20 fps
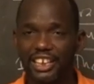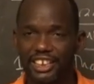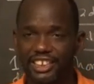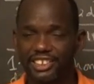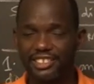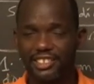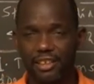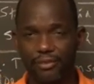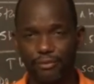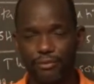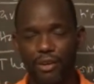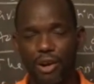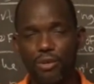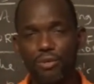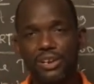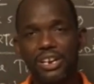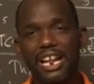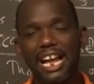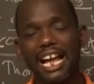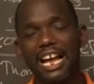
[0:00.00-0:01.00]
He's a
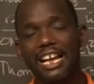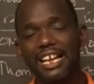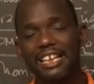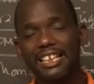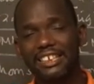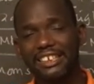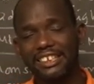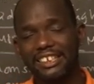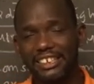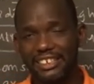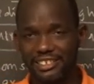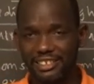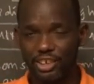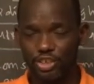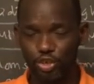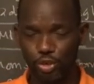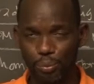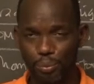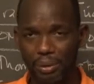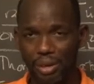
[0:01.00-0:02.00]
founder, He's a
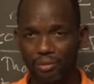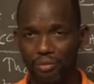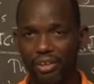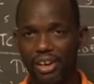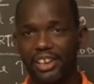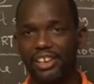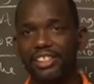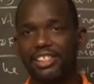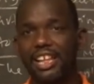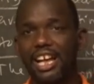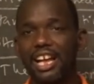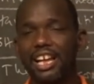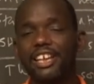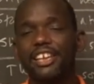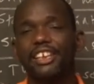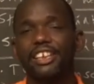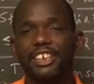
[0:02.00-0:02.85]
supervisor,